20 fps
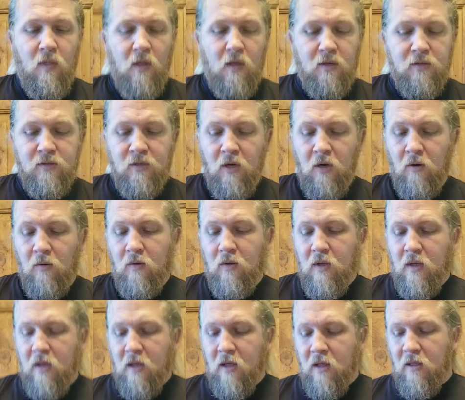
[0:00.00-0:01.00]
So
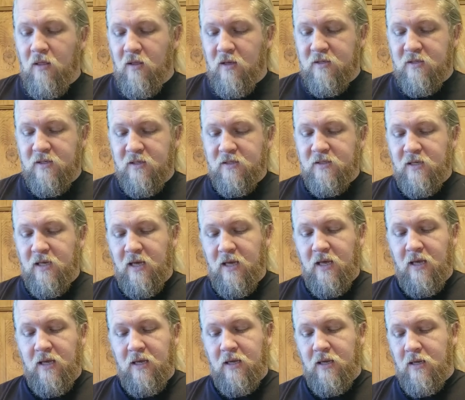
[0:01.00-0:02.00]
this is
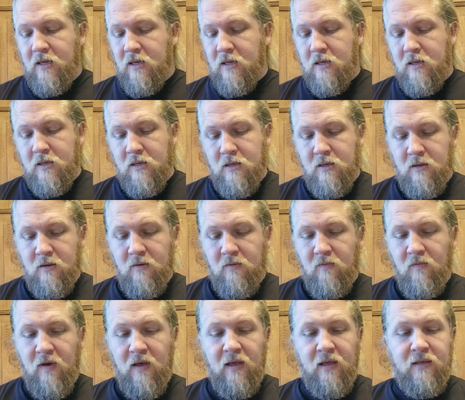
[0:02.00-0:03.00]
a
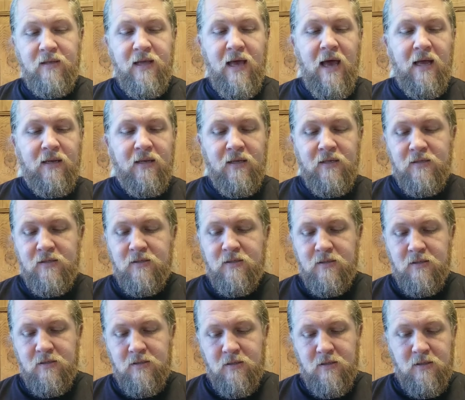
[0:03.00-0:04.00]
Viking Tactics,
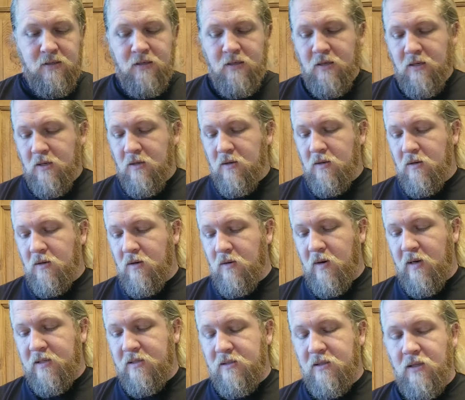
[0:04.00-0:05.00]

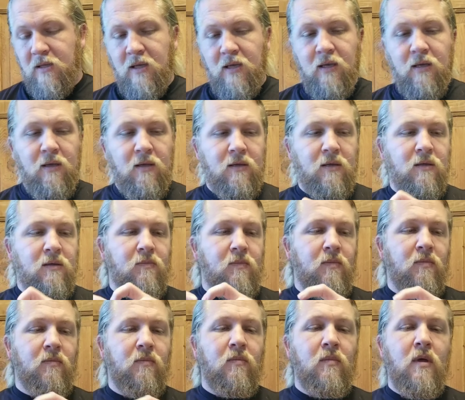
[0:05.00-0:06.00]
great sling.
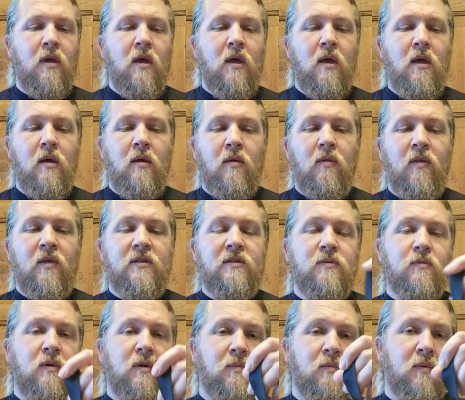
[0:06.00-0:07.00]
This is
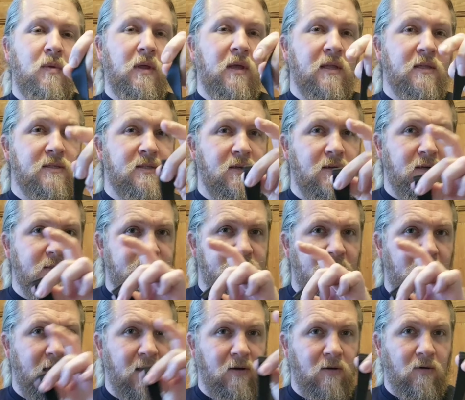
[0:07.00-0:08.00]
what would be considered a
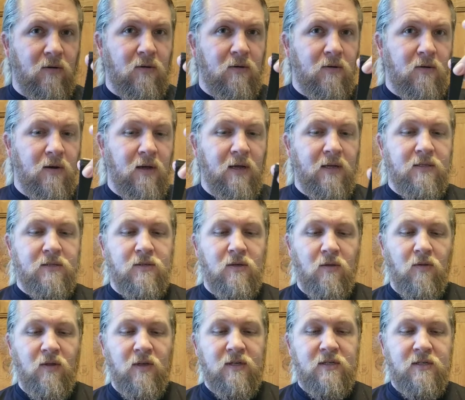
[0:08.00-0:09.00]
tail, right? So
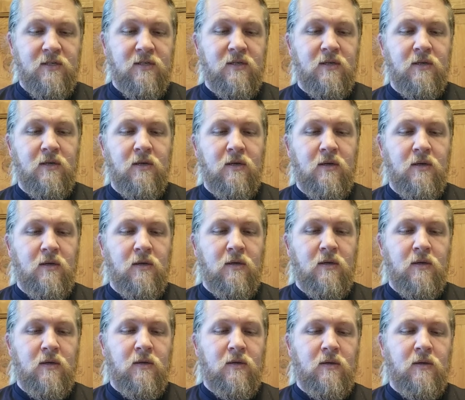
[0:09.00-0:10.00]
this
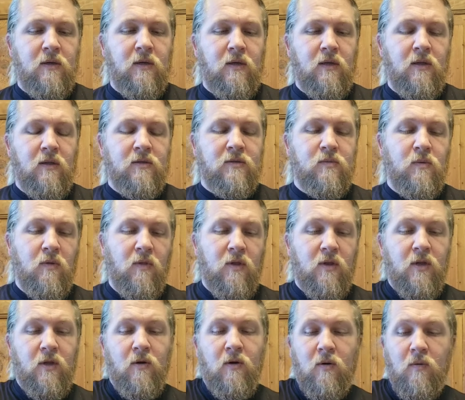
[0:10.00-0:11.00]
is one of the
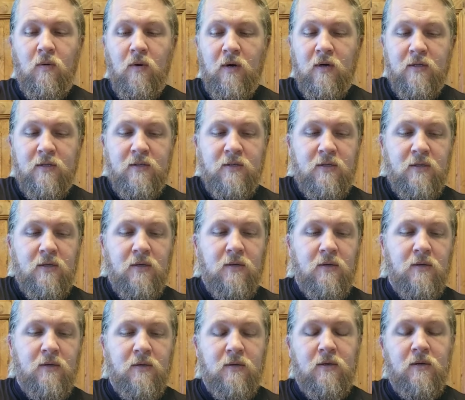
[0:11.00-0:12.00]
newer ones.
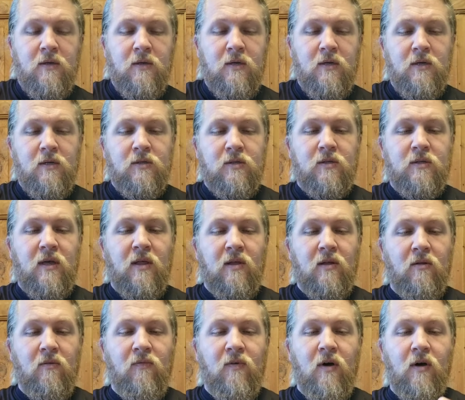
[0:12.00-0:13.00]
It's got a
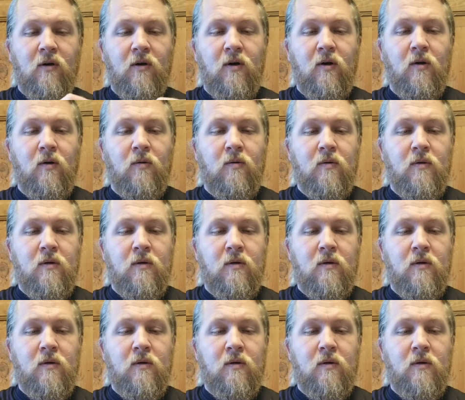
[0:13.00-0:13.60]
little Velcro